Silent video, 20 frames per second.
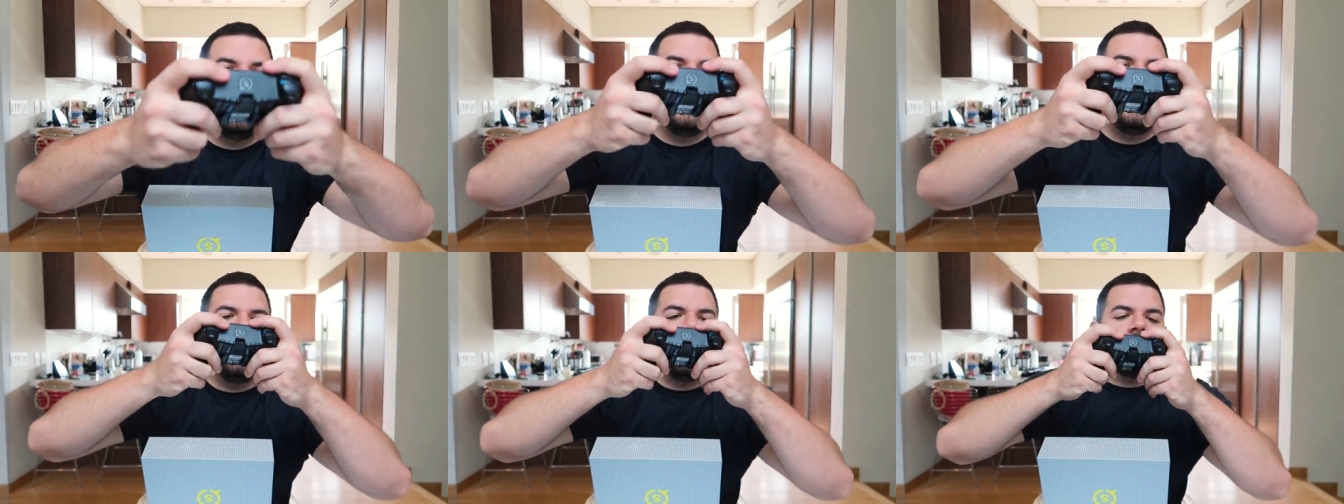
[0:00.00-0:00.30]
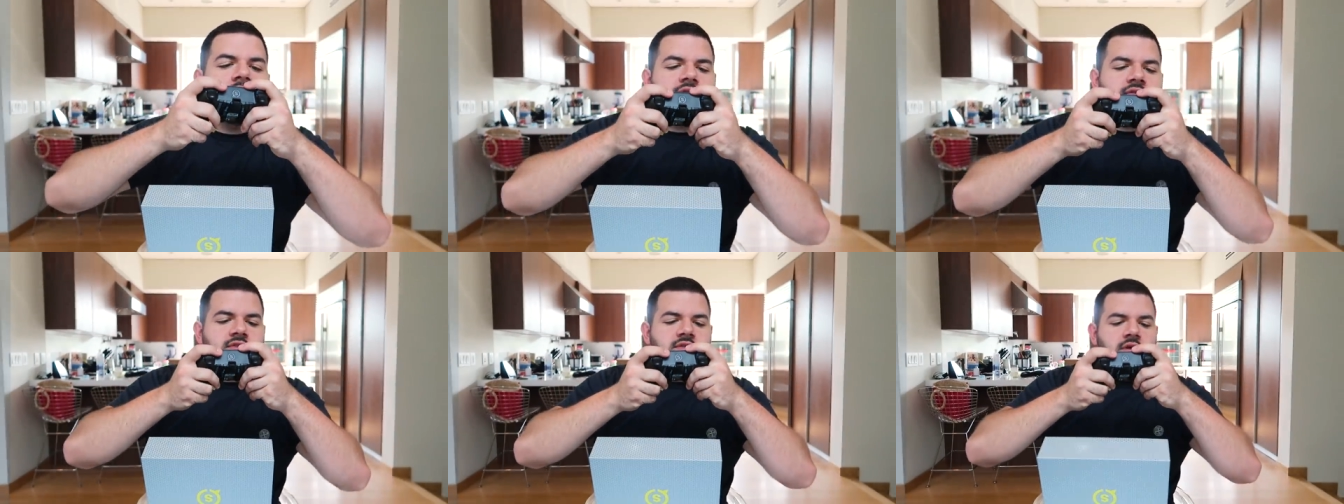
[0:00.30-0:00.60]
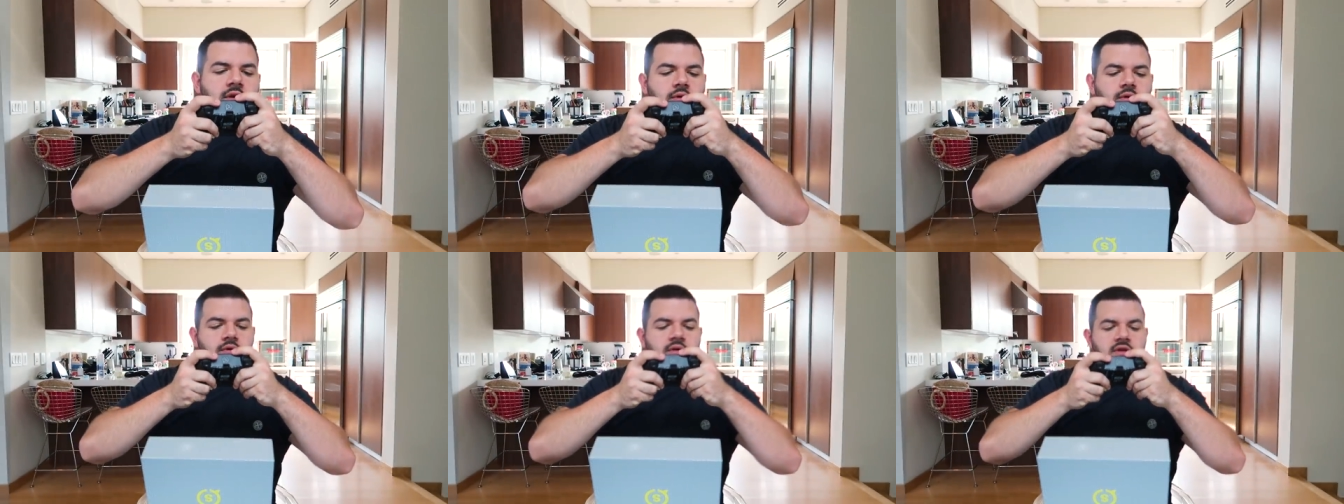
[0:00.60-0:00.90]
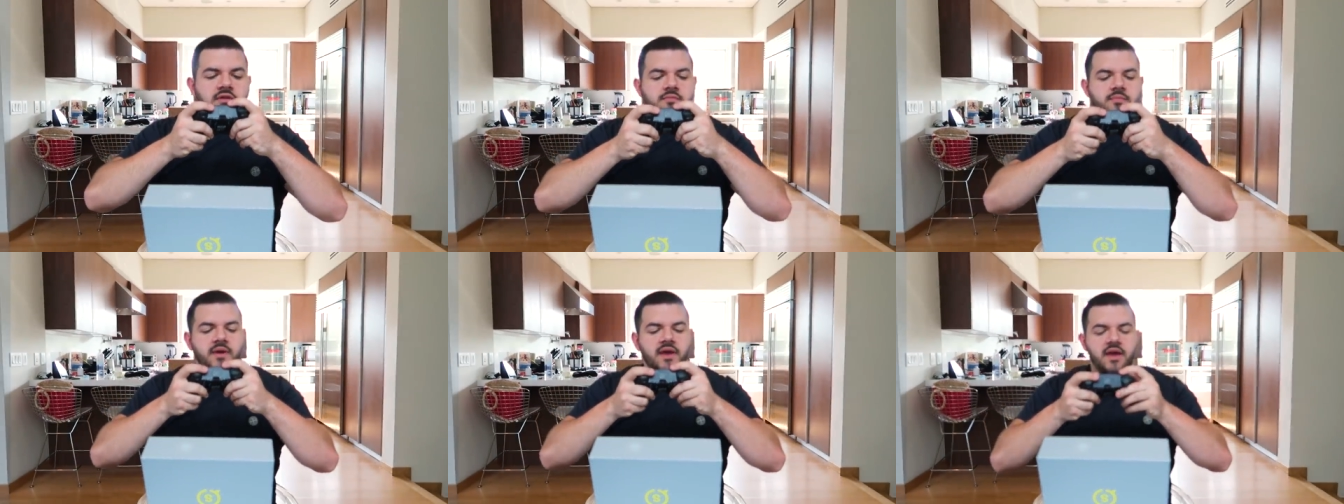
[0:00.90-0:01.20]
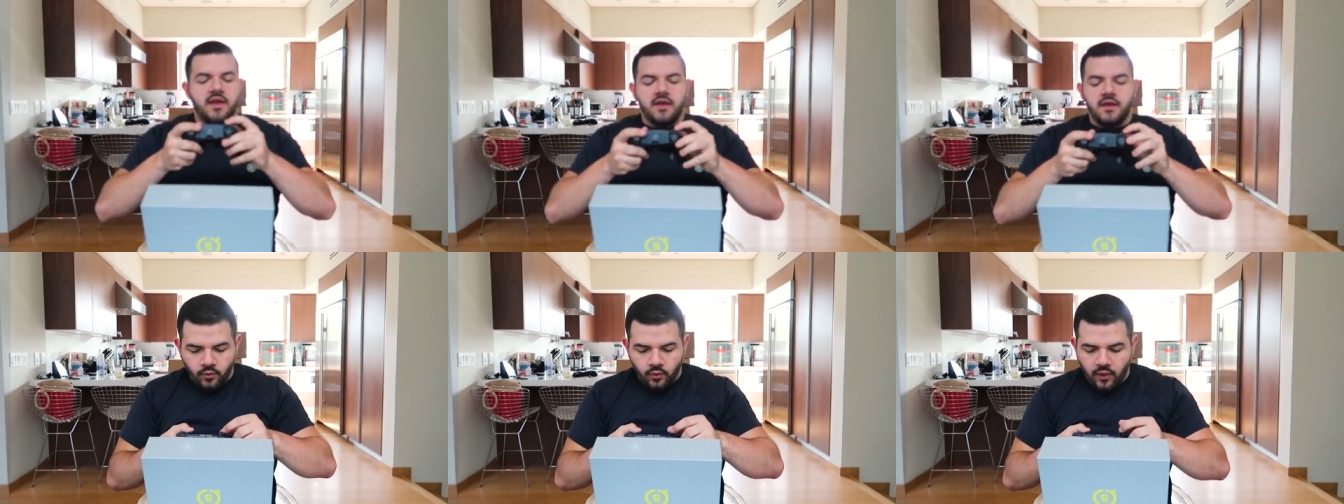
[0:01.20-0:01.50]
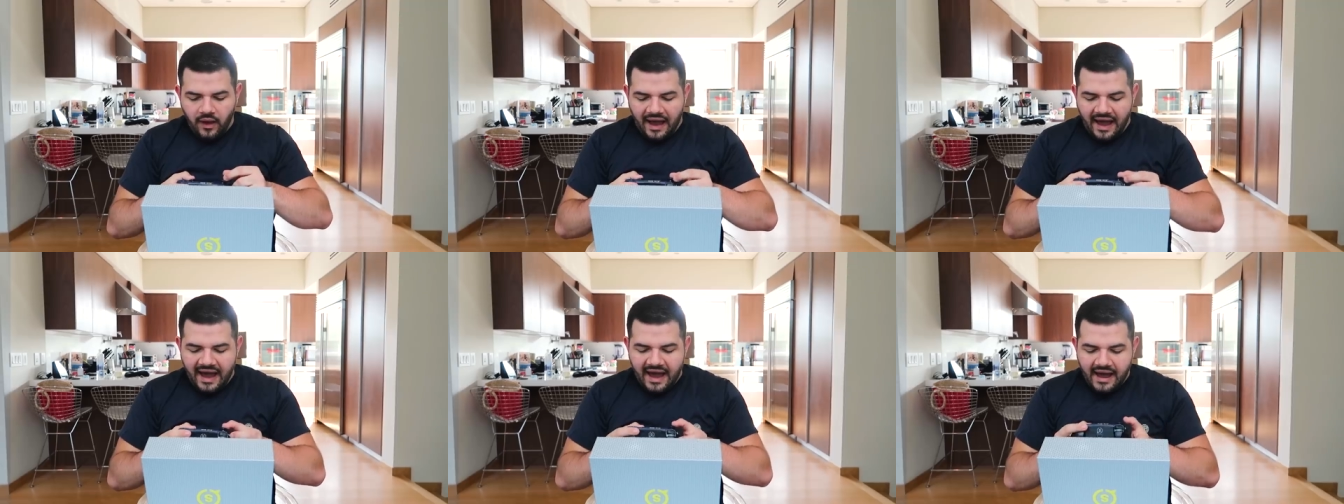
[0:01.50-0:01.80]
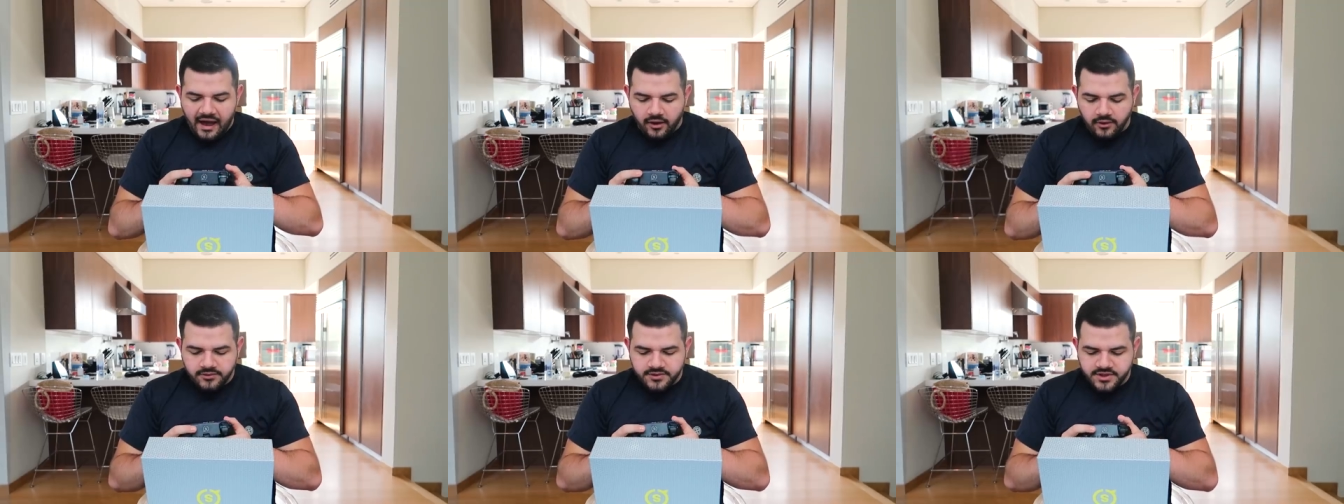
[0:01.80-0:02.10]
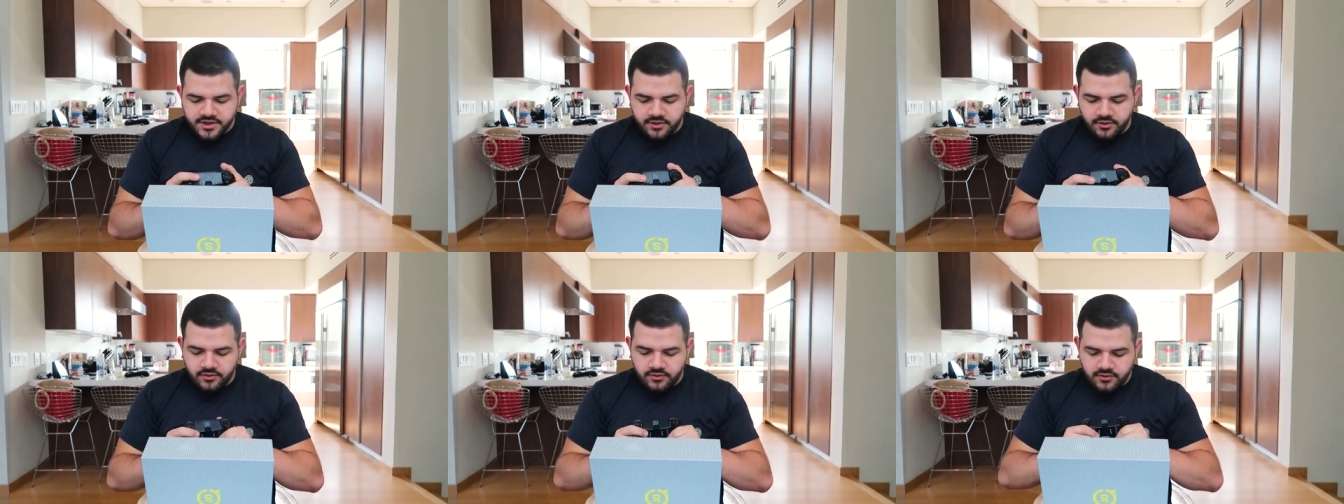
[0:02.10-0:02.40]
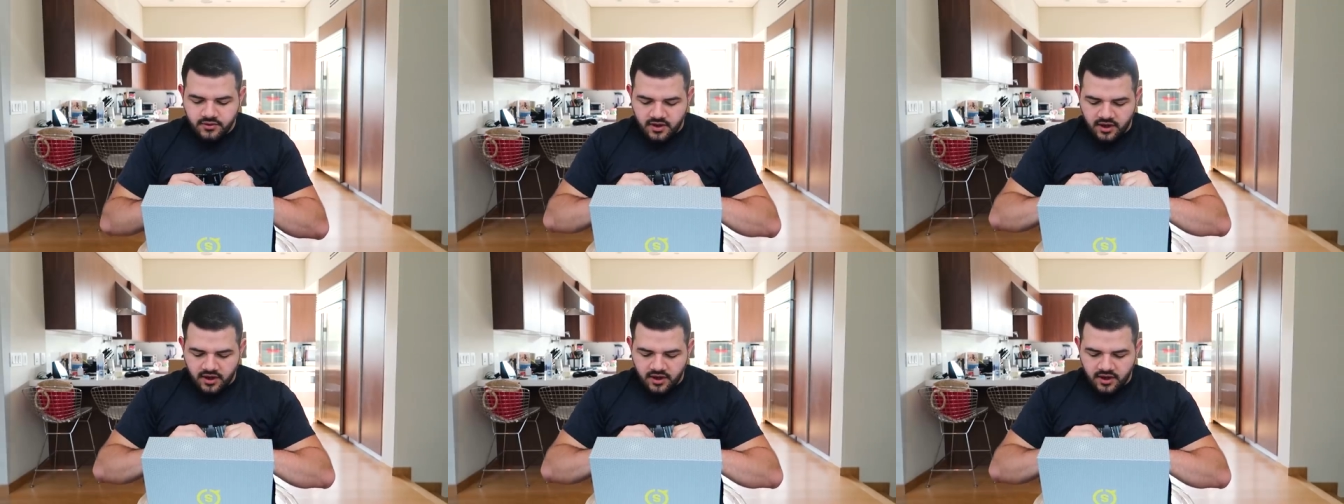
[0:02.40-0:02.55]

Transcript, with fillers: Oh, it's so crispy. Wow, dude.